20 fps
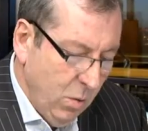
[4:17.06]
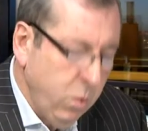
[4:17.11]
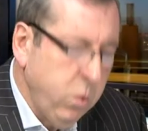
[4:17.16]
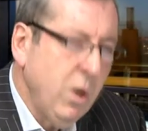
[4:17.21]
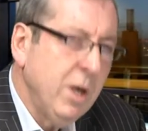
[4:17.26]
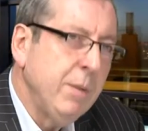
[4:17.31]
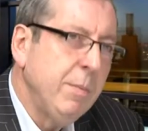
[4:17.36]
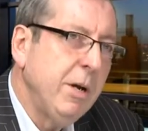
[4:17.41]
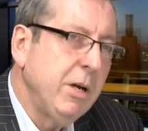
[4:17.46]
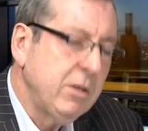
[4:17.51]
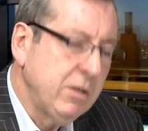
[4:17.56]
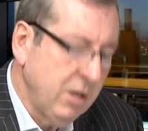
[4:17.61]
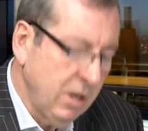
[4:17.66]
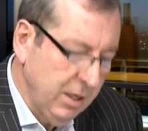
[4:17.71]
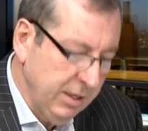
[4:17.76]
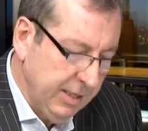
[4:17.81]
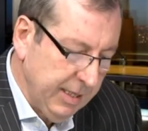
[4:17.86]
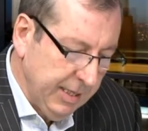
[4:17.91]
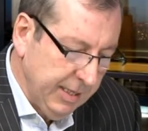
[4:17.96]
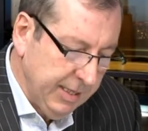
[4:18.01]
What about
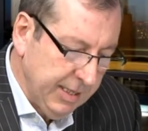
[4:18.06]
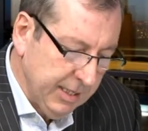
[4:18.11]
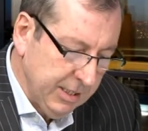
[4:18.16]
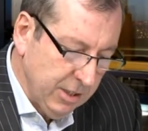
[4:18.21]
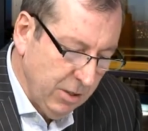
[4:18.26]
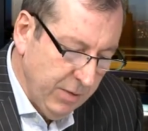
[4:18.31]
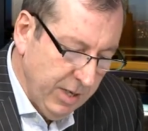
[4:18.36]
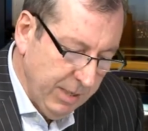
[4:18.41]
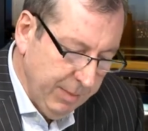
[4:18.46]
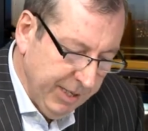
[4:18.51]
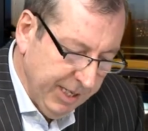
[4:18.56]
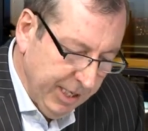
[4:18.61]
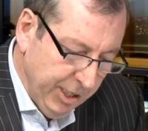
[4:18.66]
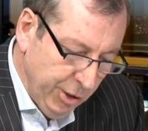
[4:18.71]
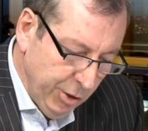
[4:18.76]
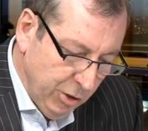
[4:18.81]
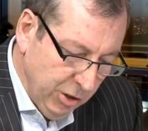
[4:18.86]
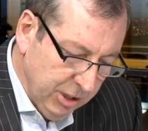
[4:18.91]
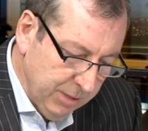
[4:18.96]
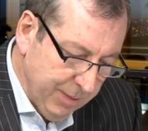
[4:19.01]
content that's already being
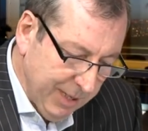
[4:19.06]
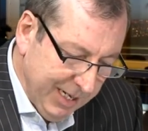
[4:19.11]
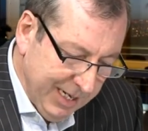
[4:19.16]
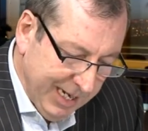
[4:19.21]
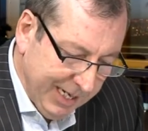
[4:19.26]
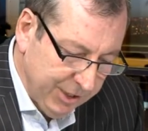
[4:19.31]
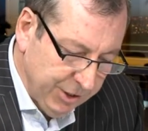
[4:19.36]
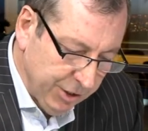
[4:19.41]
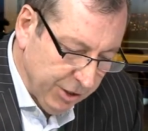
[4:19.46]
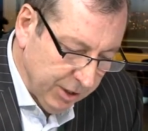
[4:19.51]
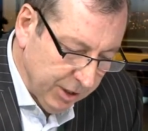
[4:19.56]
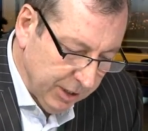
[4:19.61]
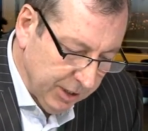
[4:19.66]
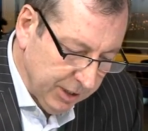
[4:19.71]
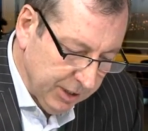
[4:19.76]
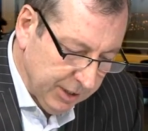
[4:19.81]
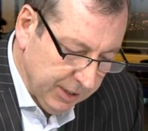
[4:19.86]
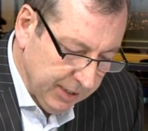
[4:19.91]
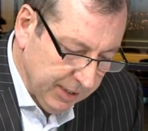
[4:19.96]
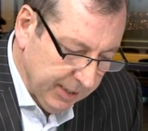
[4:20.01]
used by
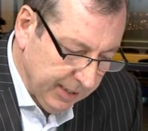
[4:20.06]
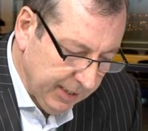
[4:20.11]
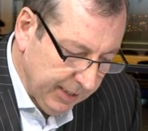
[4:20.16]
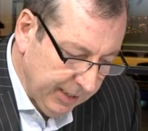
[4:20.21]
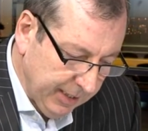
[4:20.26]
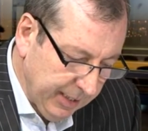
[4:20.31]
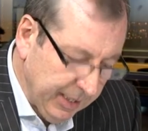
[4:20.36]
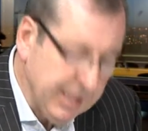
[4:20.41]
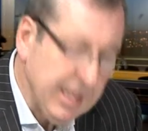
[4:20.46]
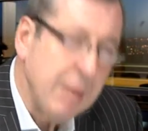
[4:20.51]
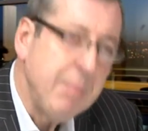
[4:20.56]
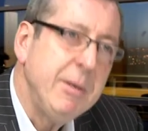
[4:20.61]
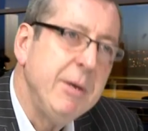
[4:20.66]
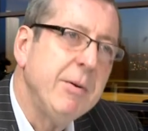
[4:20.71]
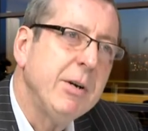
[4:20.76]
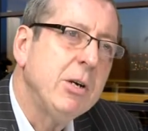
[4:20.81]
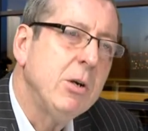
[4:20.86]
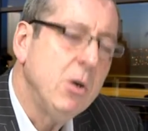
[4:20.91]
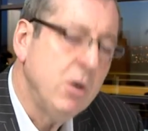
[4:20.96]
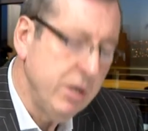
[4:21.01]
lecturers? Can that be
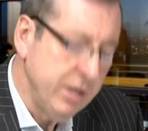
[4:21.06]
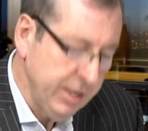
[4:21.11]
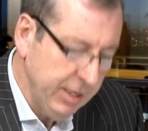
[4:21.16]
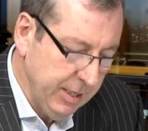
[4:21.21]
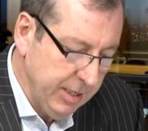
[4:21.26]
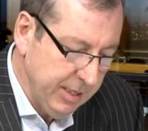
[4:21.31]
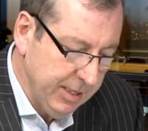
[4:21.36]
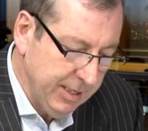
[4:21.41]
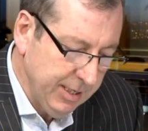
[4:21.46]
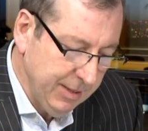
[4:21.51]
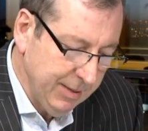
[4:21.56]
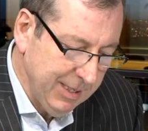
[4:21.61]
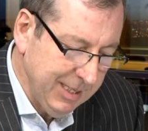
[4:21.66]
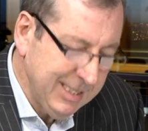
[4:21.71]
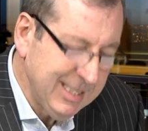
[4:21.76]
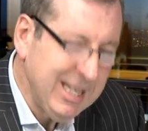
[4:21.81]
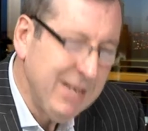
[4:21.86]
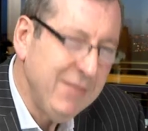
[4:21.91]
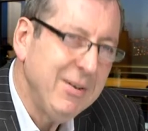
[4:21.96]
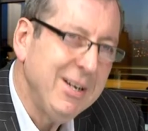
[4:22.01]
recorded?
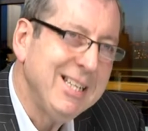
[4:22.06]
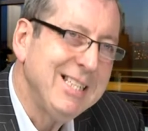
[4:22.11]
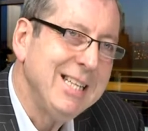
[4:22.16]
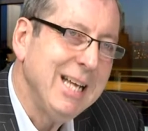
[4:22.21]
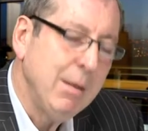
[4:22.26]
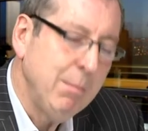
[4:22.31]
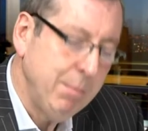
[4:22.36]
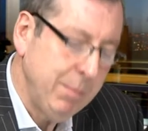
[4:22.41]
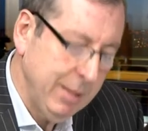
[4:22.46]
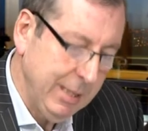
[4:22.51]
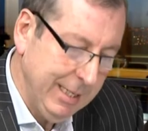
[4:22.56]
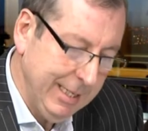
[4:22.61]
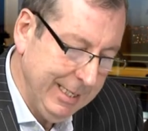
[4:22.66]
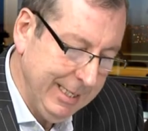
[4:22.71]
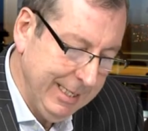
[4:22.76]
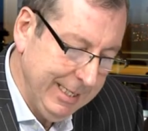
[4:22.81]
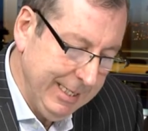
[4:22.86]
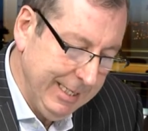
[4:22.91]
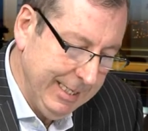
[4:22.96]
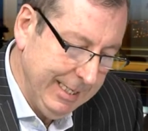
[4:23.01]
Let's say, for
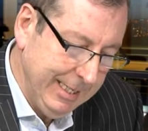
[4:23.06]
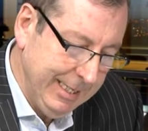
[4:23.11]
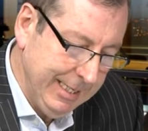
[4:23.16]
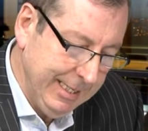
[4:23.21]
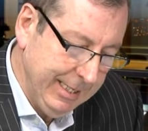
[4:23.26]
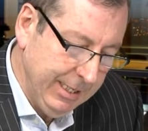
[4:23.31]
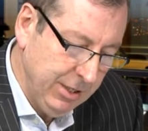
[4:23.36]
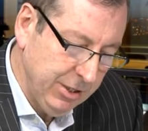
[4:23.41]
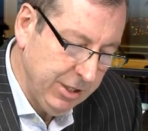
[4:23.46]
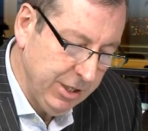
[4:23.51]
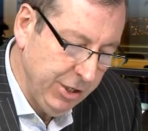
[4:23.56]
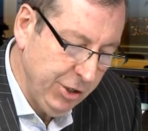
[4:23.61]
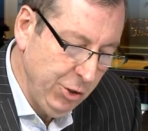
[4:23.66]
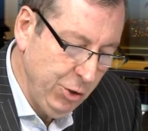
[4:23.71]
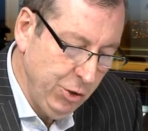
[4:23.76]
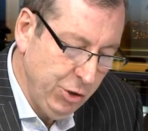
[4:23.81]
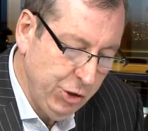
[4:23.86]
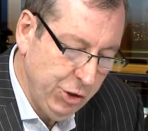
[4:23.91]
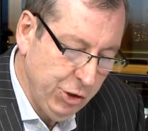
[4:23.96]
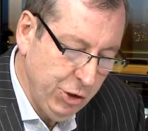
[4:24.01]
example, there's a
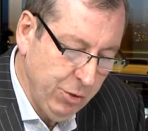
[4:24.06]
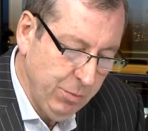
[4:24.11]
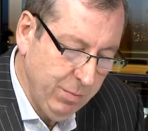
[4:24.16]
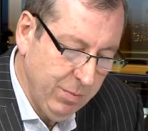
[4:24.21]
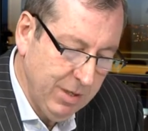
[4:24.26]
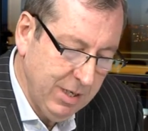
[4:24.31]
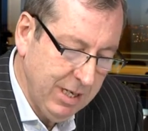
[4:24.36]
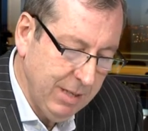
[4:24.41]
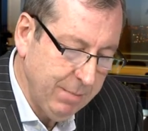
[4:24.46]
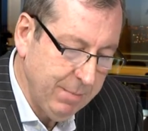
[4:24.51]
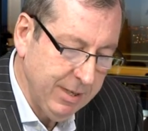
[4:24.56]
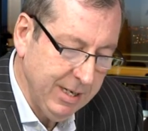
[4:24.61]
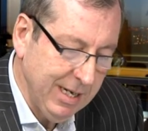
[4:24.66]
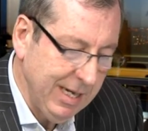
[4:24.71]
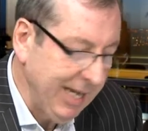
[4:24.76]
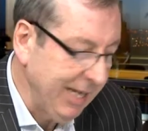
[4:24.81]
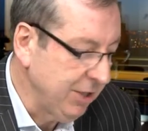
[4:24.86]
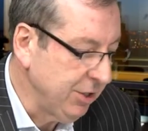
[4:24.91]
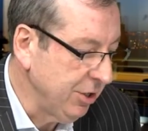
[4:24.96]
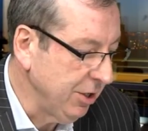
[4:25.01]
YouTube clip in a
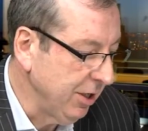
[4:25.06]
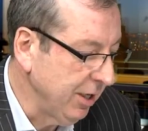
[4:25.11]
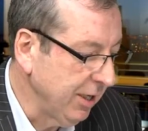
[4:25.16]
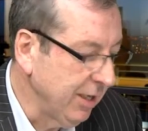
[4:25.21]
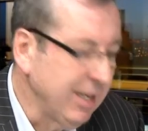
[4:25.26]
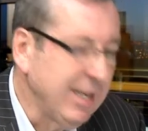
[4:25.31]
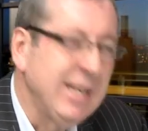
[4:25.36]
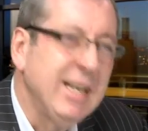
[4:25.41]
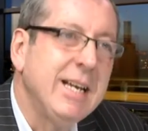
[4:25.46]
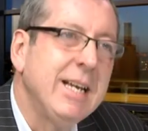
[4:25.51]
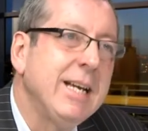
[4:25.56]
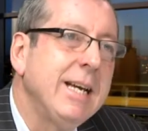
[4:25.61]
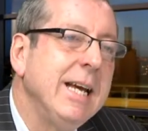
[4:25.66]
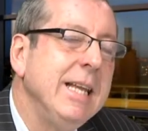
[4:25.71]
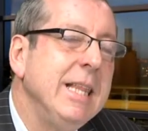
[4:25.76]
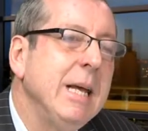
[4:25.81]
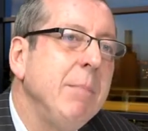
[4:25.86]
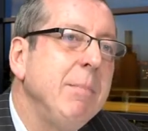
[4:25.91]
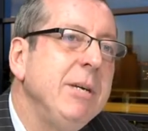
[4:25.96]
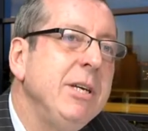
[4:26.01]
lecture.
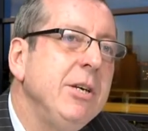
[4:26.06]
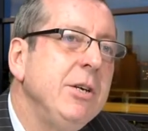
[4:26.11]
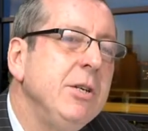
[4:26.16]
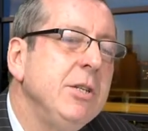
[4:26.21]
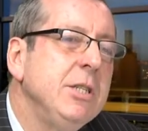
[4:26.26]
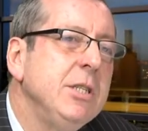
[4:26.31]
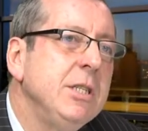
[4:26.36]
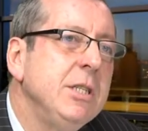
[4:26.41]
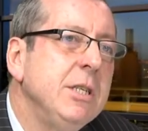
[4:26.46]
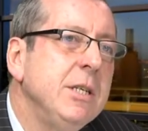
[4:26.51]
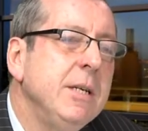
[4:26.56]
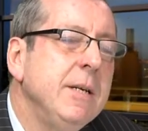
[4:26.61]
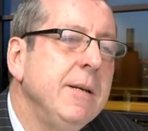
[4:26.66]
Can that be used?